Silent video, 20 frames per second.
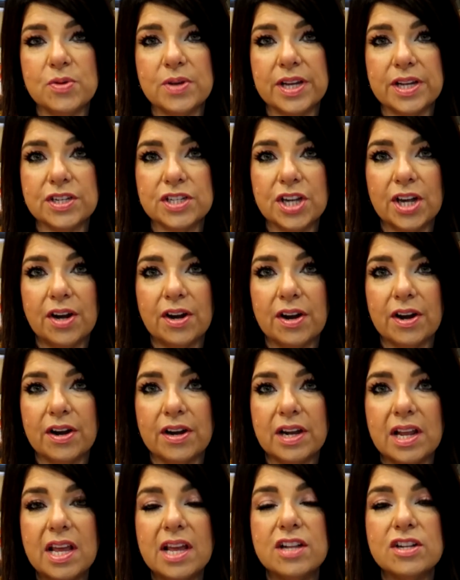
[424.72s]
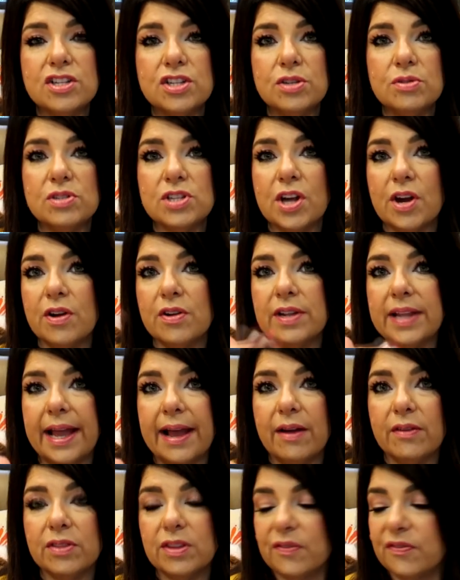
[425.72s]
you can turn to turn
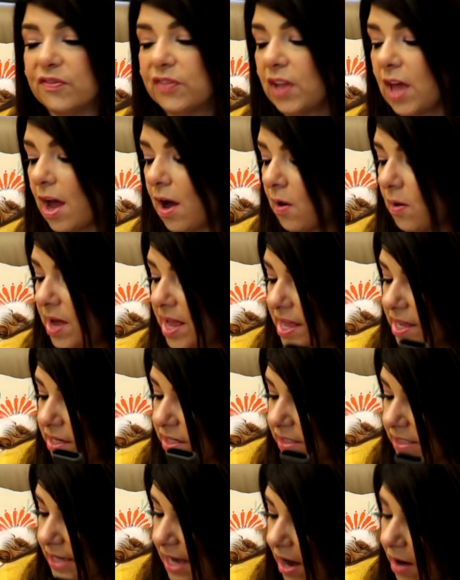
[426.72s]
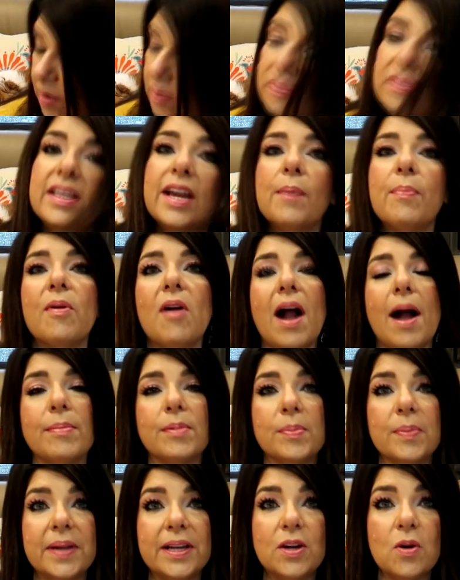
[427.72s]
down the flow so they're
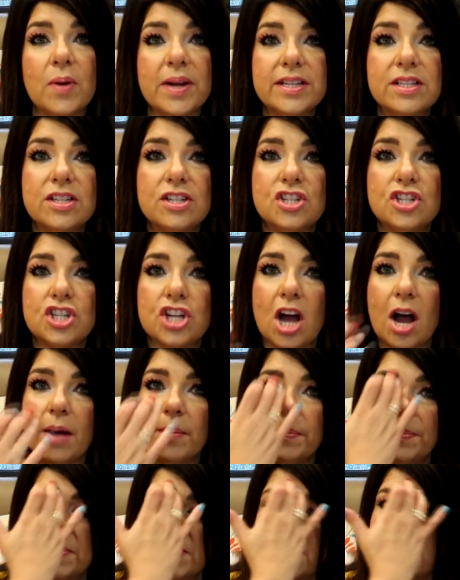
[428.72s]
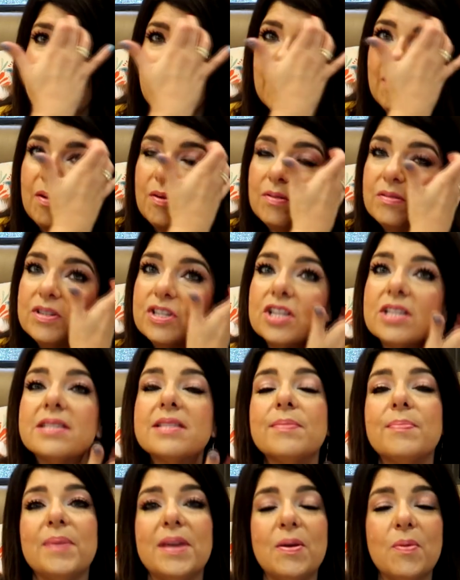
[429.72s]
probably going to jump so
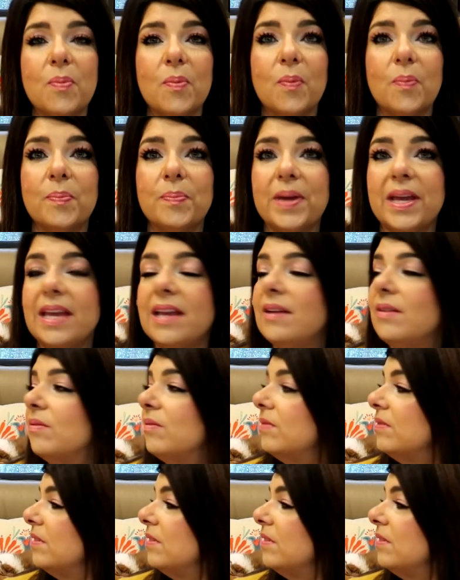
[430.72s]
just be be